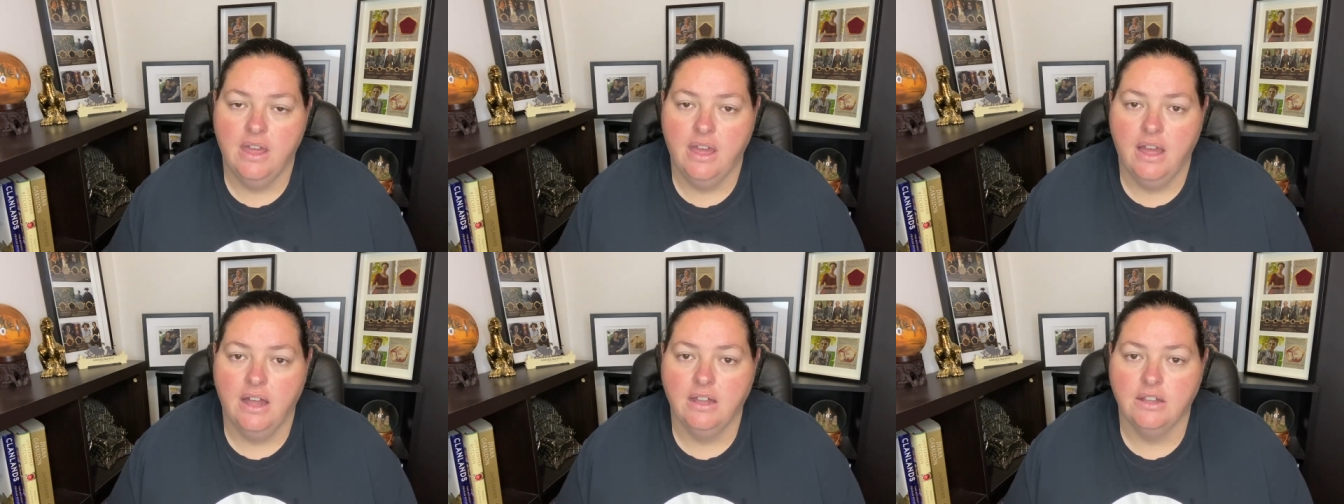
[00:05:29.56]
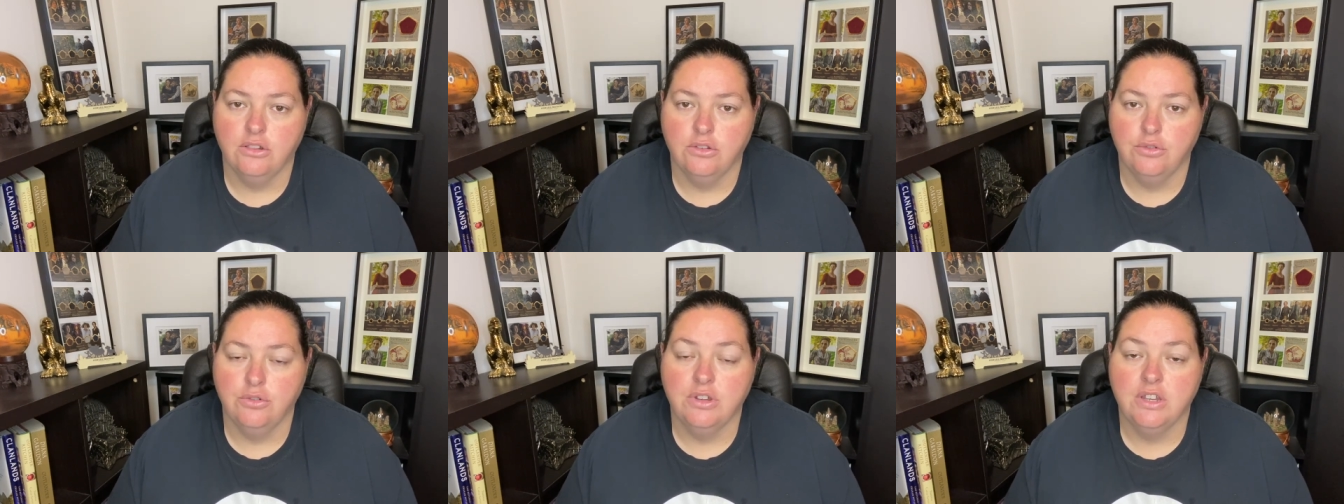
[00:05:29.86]
uh,
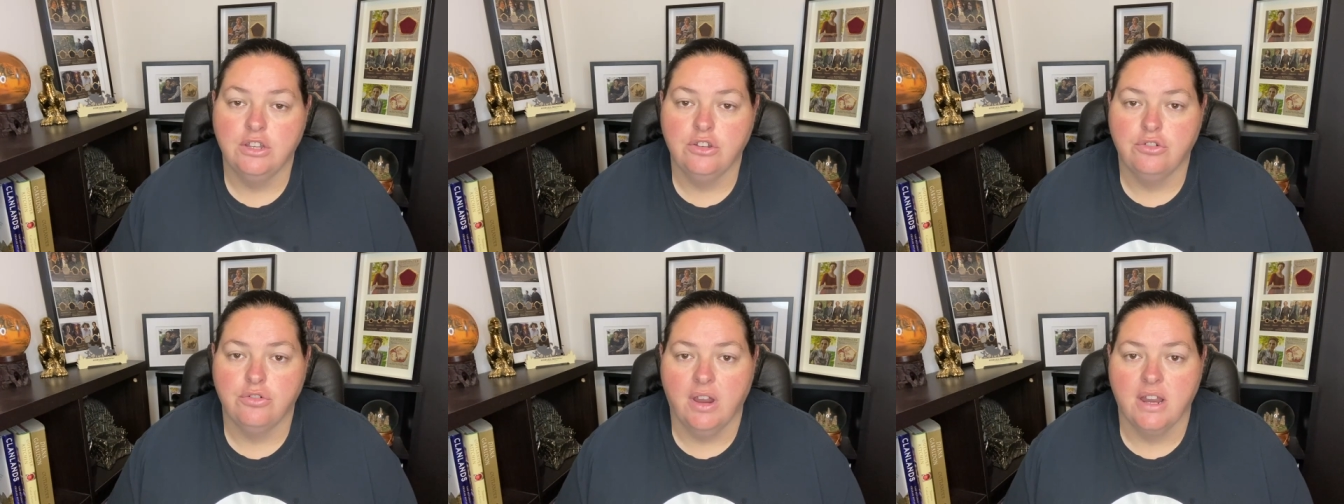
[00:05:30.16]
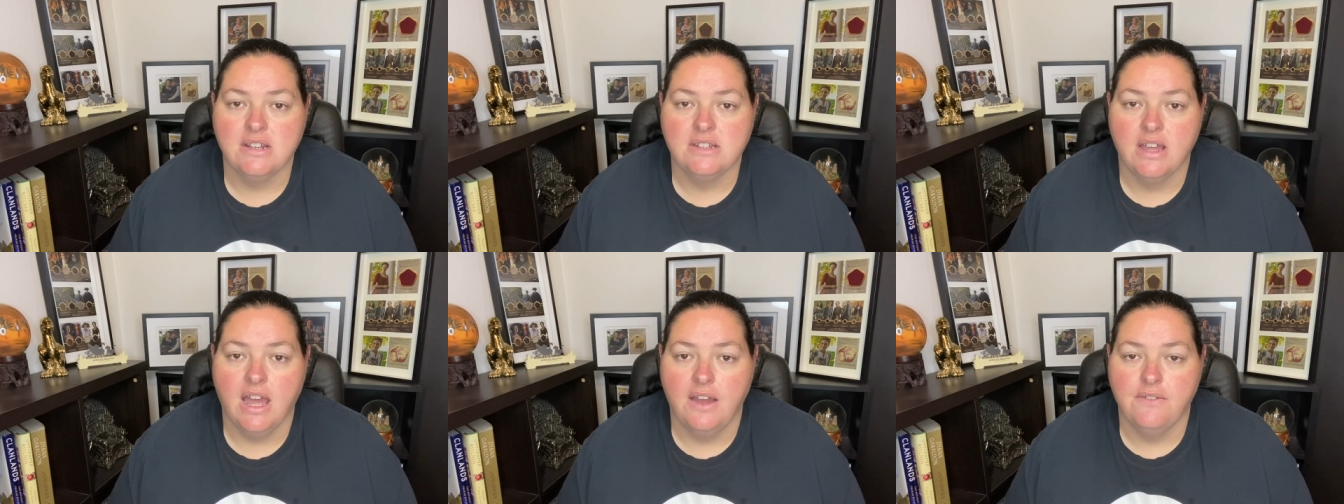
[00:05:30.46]
Luke and
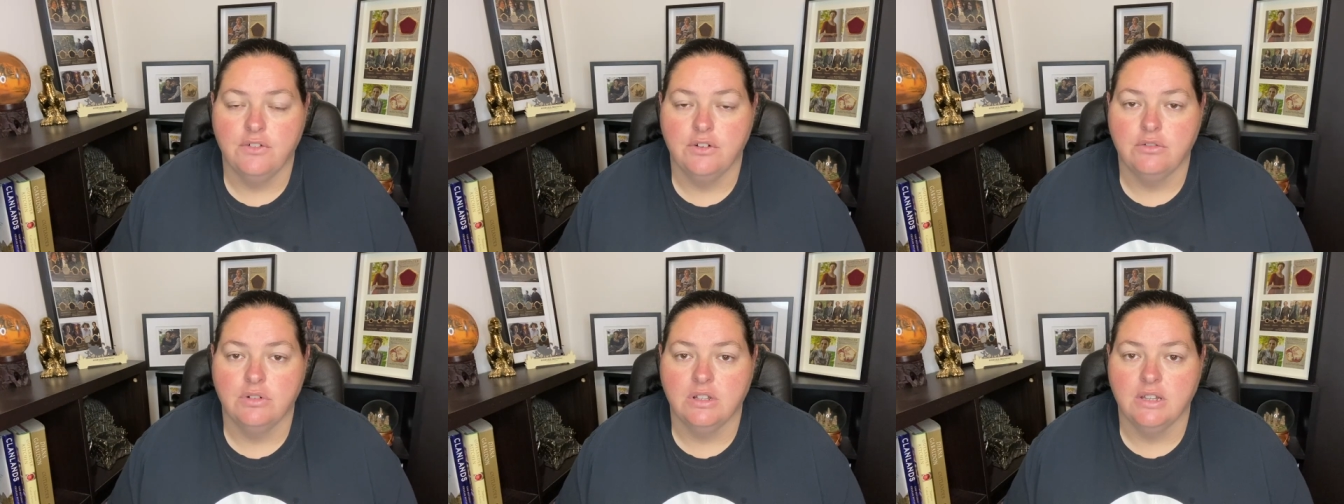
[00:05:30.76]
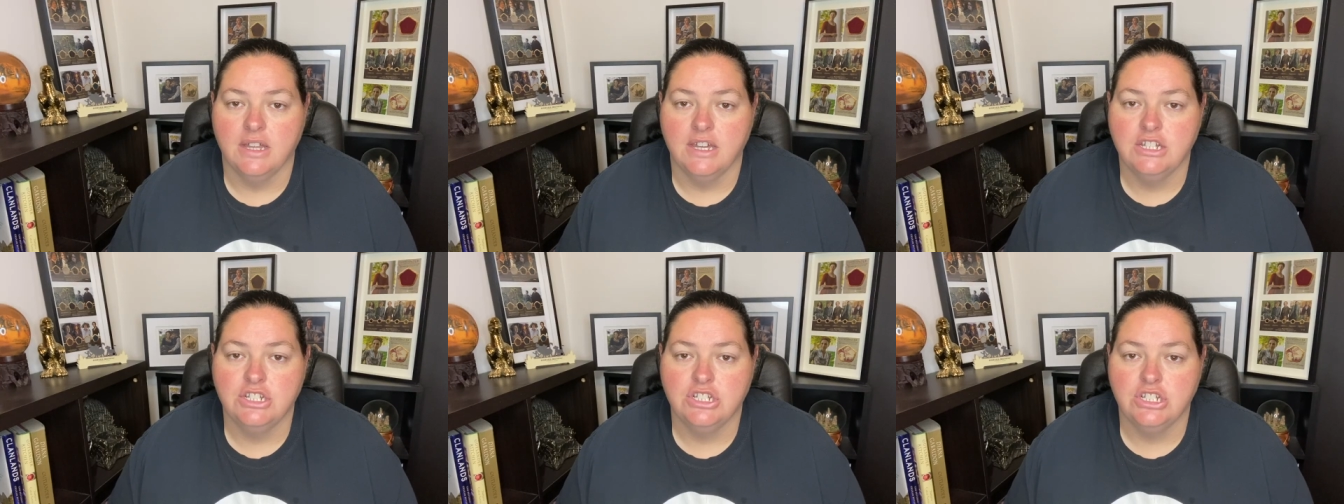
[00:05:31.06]
Greg to have a
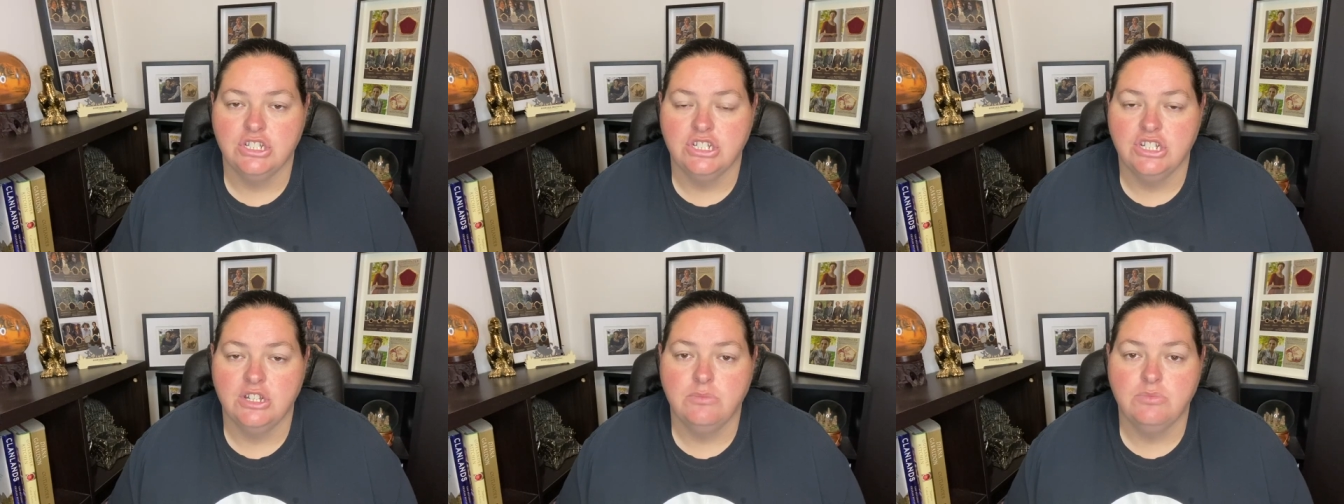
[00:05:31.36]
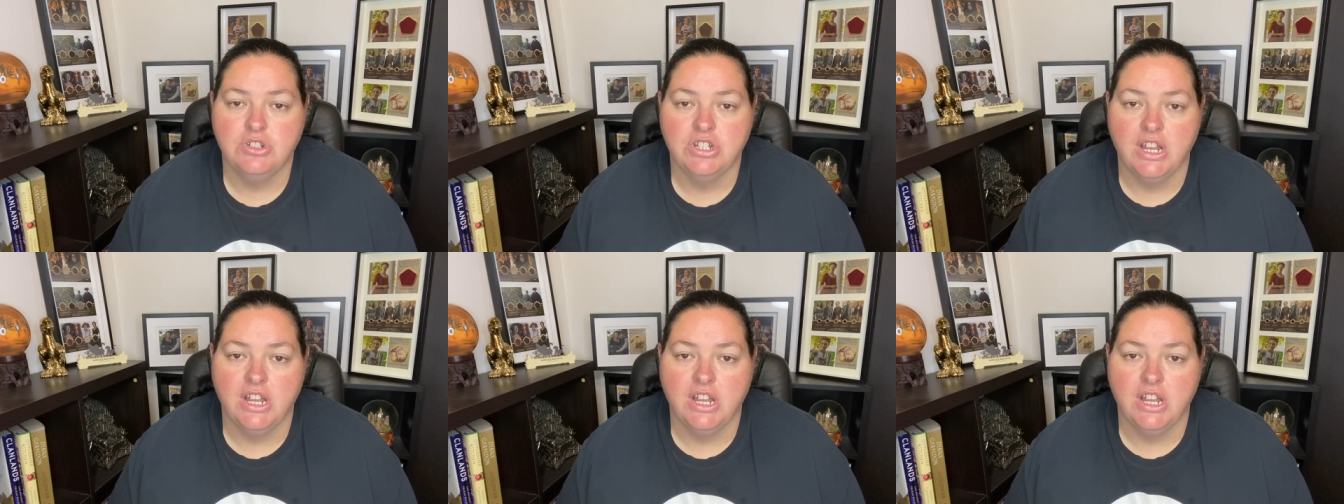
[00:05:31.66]
relationship.